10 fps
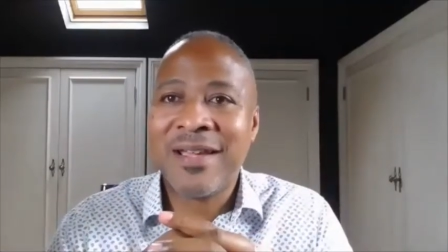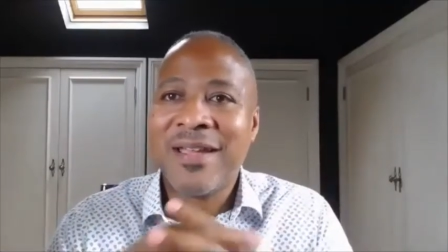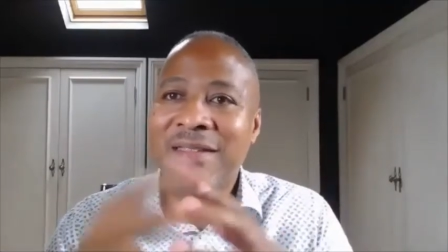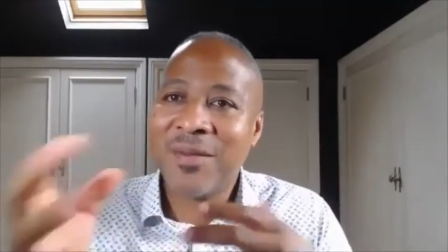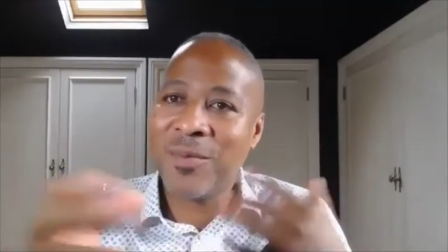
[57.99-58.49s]

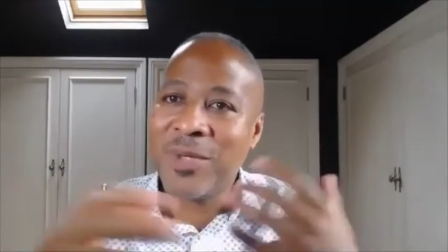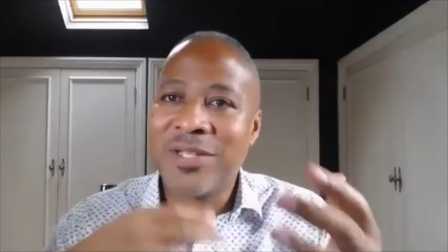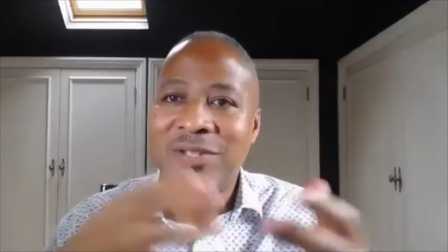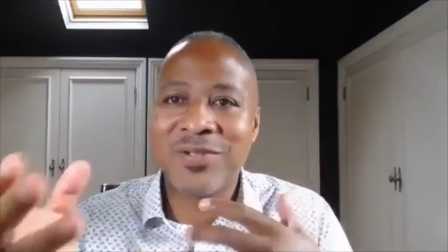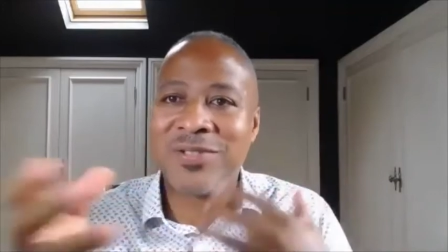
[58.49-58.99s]
and then we
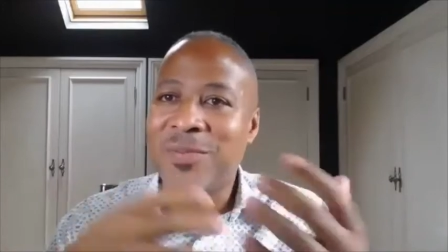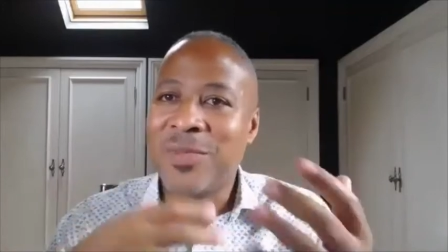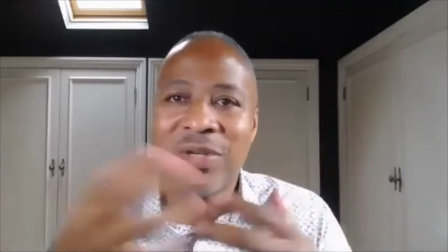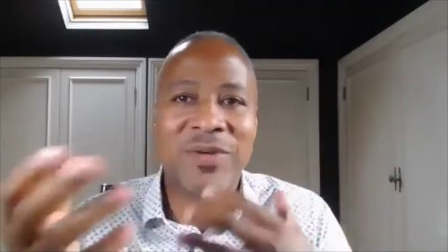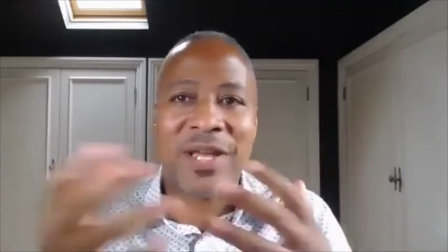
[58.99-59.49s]
could do some
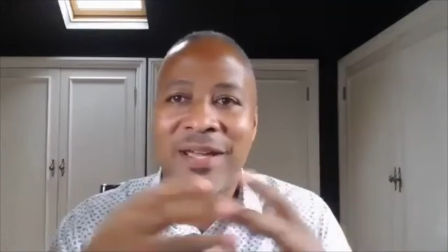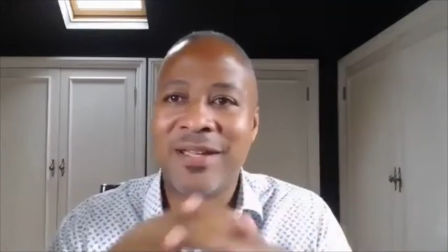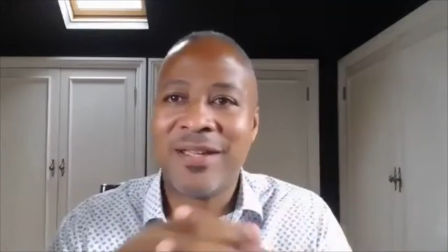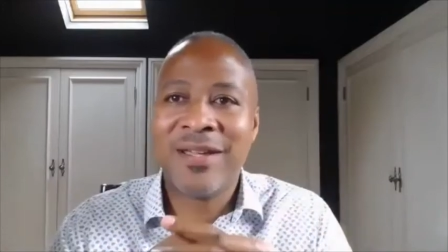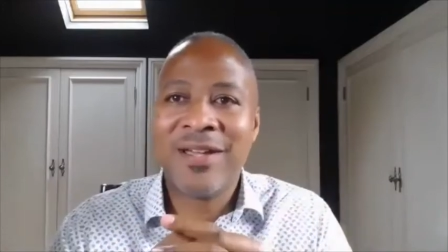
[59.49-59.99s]

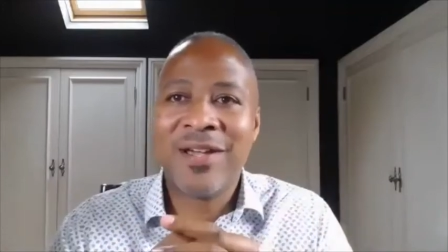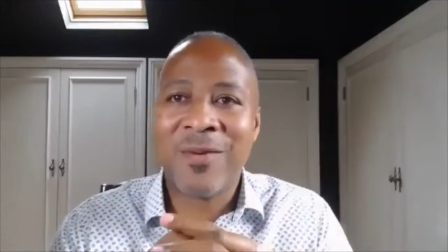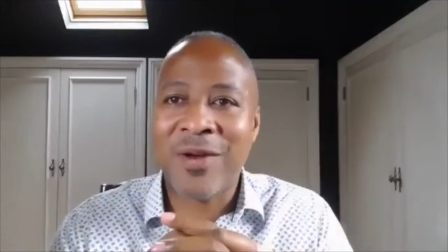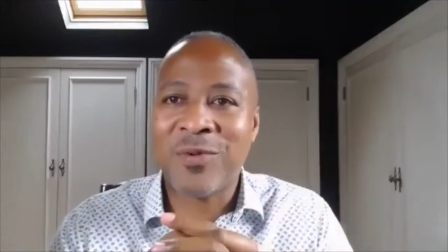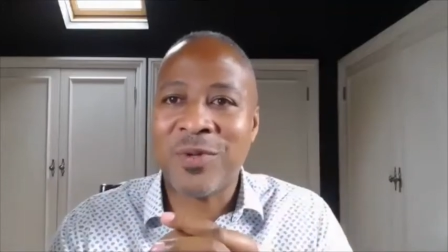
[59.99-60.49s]
q&a
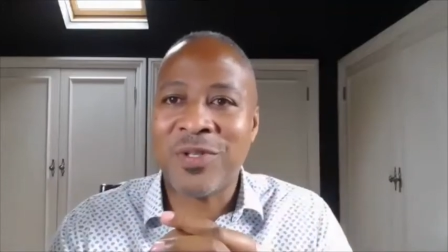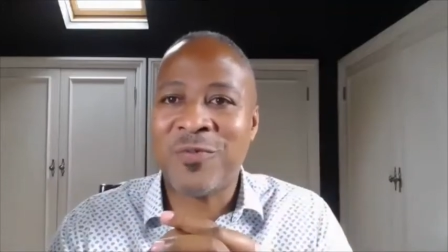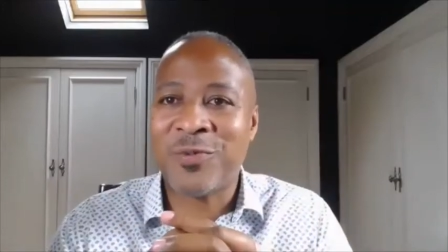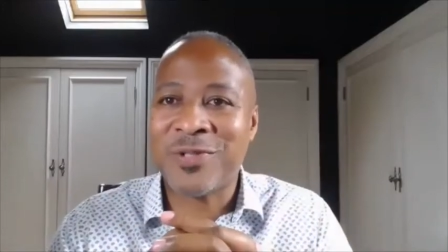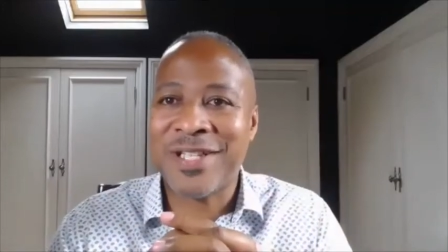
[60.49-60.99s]
around what you've
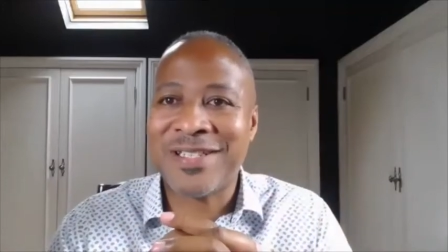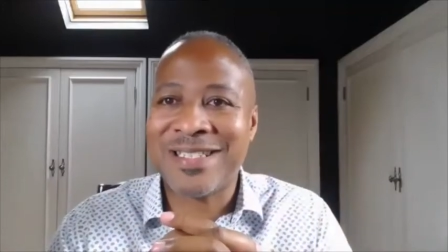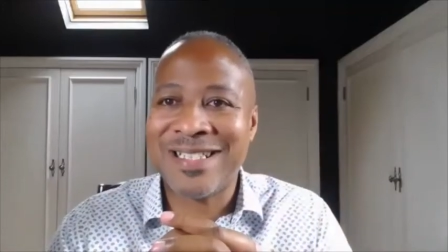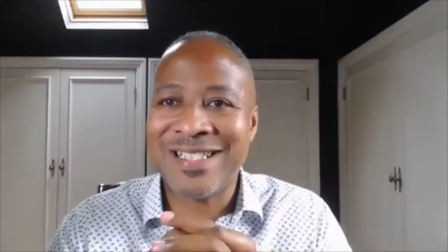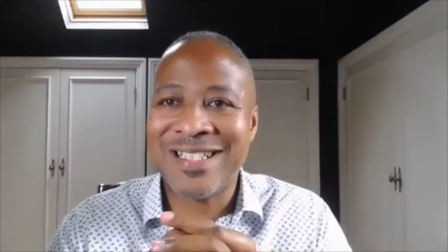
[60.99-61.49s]

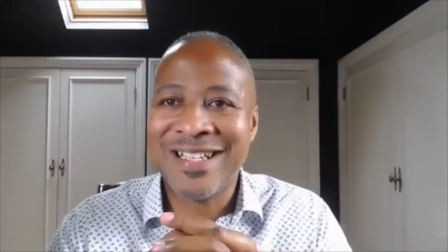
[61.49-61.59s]
presented